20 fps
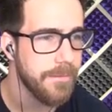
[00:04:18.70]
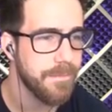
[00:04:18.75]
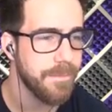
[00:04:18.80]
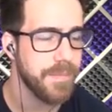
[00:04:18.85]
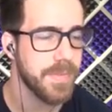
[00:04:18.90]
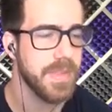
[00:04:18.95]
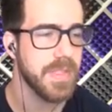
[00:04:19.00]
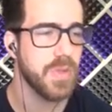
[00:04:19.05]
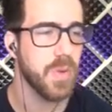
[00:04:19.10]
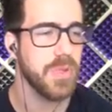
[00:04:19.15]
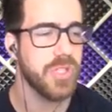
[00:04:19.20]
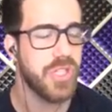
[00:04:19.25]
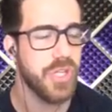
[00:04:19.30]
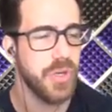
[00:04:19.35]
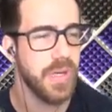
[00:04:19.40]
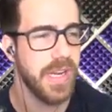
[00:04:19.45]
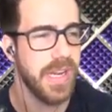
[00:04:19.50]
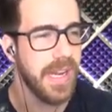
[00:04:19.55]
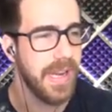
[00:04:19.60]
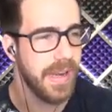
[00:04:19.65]
It's what you
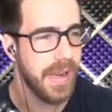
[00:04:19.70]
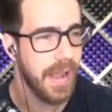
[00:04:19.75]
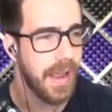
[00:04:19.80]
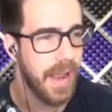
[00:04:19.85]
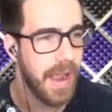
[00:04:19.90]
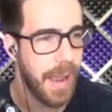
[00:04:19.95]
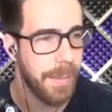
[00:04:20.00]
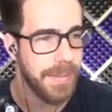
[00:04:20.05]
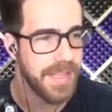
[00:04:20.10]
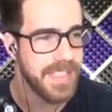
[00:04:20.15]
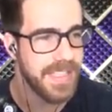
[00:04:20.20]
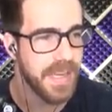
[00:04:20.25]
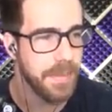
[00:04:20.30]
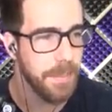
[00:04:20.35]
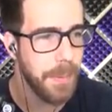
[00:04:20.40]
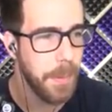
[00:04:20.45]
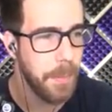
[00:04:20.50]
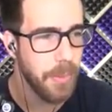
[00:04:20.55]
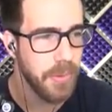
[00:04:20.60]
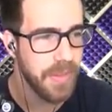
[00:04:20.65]
need. I mean, some
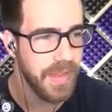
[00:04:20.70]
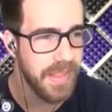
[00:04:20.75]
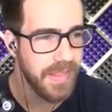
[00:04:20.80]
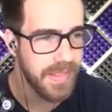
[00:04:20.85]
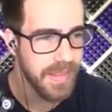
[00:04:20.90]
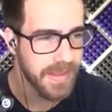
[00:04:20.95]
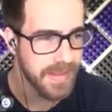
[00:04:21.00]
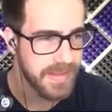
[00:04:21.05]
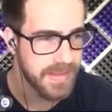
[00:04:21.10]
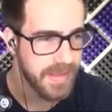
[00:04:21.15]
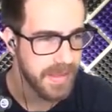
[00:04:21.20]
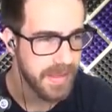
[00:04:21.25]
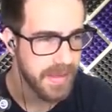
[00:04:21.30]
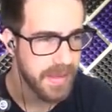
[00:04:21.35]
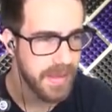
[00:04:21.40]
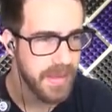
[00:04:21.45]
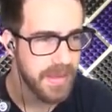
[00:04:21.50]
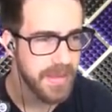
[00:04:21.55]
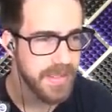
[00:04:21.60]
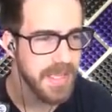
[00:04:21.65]
people need this.
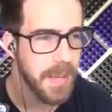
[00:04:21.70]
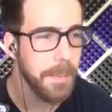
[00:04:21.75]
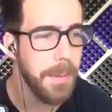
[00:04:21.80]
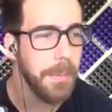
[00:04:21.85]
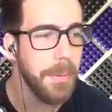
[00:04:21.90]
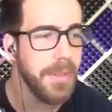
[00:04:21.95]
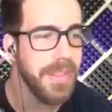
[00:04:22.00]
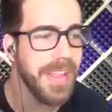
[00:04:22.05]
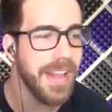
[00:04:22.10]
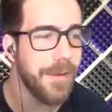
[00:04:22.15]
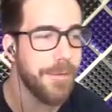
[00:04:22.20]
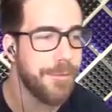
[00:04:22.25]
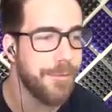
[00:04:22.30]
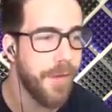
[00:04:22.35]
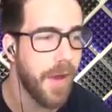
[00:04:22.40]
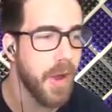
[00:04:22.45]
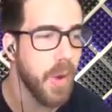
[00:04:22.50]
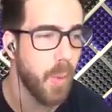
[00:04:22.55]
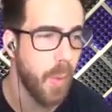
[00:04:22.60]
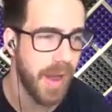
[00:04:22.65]
Some people need a
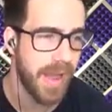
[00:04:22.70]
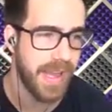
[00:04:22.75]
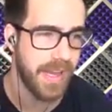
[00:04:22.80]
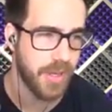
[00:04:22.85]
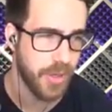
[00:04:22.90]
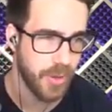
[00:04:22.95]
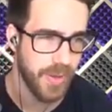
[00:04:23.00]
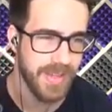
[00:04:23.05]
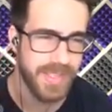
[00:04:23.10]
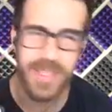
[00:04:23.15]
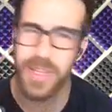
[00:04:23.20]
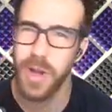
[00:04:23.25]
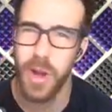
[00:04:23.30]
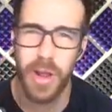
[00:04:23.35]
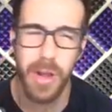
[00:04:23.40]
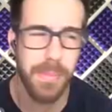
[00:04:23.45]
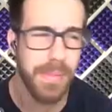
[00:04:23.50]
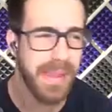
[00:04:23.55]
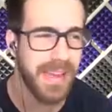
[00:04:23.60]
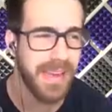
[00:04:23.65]
fun way to do this, you know what
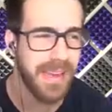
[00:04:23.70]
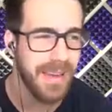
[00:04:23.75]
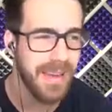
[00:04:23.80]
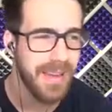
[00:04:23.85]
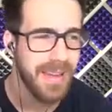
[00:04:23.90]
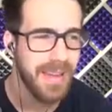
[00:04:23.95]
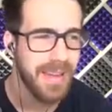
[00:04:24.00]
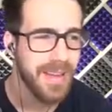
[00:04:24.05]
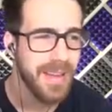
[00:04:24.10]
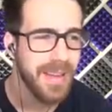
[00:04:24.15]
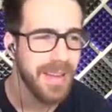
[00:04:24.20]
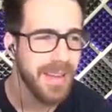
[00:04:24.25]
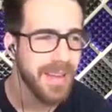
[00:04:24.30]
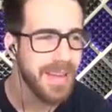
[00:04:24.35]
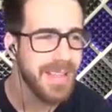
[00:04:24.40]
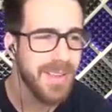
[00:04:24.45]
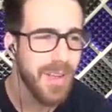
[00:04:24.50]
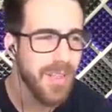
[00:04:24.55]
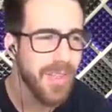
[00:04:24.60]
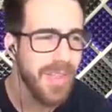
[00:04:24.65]
I mean?
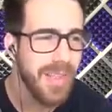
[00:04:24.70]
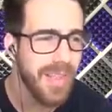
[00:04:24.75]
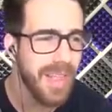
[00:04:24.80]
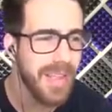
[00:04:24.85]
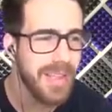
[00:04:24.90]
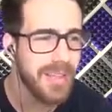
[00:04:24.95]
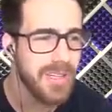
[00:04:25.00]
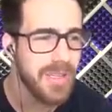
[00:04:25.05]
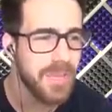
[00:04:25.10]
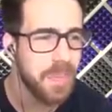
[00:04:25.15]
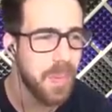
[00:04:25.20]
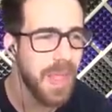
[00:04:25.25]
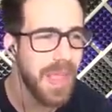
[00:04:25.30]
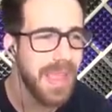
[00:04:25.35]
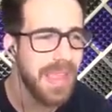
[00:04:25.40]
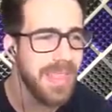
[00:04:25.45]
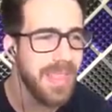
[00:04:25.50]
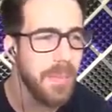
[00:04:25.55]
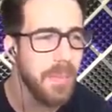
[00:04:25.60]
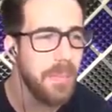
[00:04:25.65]
Because all the, like, just playing
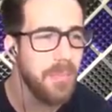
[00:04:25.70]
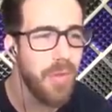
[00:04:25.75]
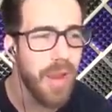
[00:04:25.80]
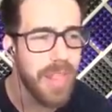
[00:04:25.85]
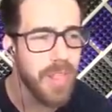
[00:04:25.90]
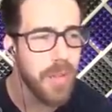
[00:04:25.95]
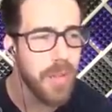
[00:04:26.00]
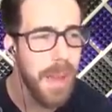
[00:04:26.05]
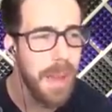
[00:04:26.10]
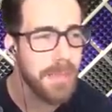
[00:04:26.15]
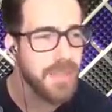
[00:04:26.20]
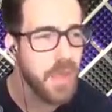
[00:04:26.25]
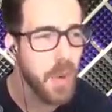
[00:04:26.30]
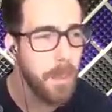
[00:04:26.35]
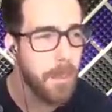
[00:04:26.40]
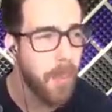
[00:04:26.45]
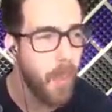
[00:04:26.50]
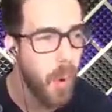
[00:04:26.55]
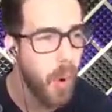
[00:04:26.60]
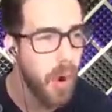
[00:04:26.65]
in the regular map's so
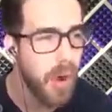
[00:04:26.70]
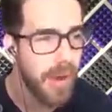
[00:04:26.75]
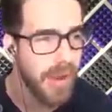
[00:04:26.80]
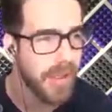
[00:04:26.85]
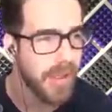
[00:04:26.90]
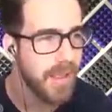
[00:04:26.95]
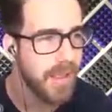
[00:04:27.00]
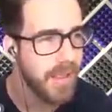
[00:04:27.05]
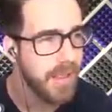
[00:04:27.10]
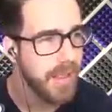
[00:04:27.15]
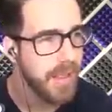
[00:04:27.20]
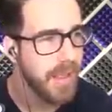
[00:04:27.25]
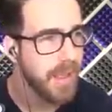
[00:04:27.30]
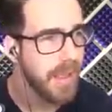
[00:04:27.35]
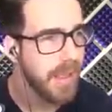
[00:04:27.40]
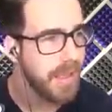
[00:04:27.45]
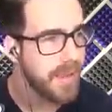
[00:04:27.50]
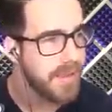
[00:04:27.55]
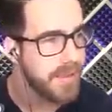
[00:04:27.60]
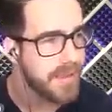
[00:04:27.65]
boring.
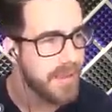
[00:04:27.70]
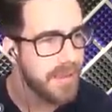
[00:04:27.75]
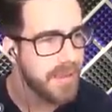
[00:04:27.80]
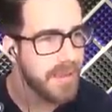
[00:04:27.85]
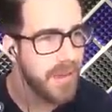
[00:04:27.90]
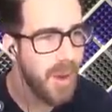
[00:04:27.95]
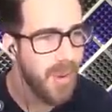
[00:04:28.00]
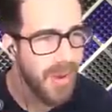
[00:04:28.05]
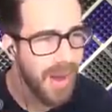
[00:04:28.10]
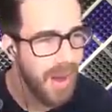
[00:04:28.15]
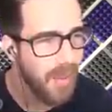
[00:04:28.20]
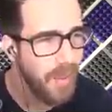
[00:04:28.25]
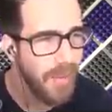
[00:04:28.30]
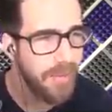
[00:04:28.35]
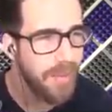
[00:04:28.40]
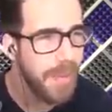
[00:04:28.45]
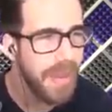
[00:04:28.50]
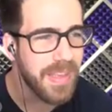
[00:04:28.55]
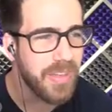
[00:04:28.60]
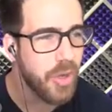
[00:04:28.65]
Like, you know what?
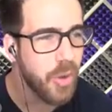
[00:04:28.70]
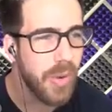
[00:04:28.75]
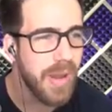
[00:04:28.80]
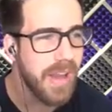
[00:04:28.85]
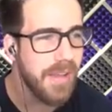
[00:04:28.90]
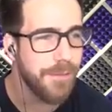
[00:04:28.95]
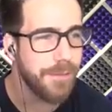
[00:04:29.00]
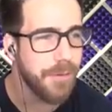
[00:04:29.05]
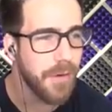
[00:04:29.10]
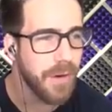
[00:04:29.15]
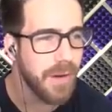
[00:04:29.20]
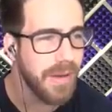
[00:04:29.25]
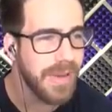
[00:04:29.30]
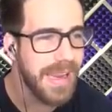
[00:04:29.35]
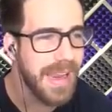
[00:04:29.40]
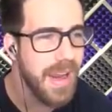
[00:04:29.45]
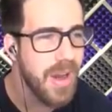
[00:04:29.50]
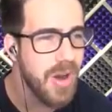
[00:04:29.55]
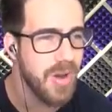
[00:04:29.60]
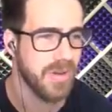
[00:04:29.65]
We've been doing it for
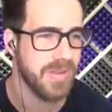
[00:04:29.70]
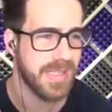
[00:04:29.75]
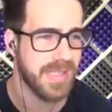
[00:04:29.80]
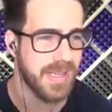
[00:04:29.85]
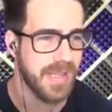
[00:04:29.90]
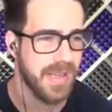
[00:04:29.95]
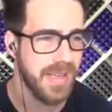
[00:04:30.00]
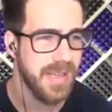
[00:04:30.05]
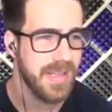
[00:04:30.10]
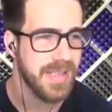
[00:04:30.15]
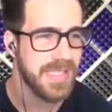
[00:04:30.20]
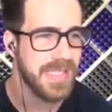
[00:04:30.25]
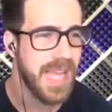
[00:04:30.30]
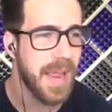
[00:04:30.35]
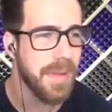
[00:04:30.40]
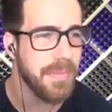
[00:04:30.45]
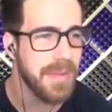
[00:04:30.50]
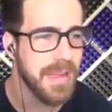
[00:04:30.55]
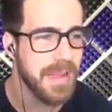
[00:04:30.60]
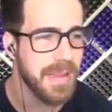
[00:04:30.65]
years. It's
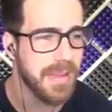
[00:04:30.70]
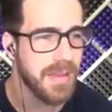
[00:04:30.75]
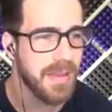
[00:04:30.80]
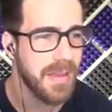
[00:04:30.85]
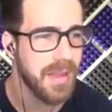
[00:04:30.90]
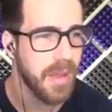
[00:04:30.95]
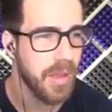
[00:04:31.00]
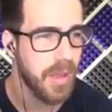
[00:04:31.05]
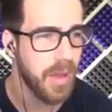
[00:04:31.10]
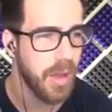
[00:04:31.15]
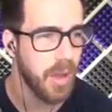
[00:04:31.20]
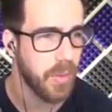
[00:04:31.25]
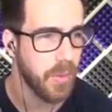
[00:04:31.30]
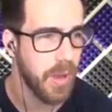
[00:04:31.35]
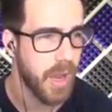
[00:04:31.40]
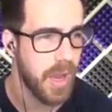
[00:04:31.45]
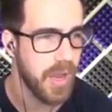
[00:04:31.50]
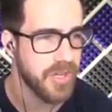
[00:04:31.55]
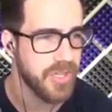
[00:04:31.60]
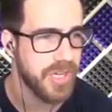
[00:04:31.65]
time to, oh
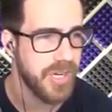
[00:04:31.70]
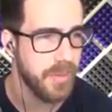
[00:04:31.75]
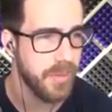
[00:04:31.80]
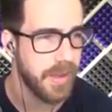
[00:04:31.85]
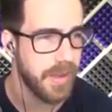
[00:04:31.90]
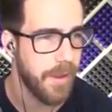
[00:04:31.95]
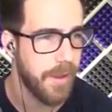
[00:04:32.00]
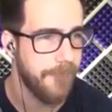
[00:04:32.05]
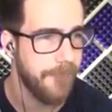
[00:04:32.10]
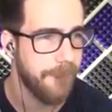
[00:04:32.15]
gosh, here we go.